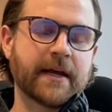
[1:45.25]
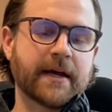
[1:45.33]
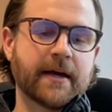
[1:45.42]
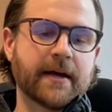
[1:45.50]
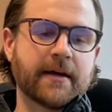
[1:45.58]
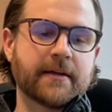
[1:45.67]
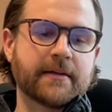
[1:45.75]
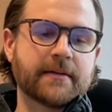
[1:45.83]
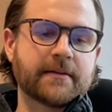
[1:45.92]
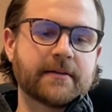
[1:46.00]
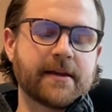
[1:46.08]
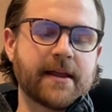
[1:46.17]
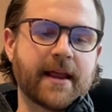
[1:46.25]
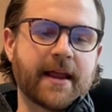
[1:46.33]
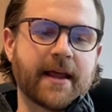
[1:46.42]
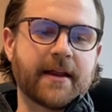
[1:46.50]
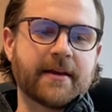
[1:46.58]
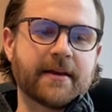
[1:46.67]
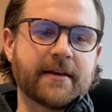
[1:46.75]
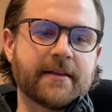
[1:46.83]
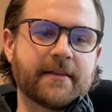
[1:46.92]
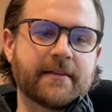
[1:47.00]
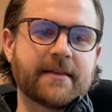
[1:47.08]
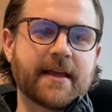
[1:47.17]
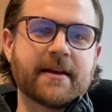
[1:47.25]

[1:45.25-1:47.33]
and day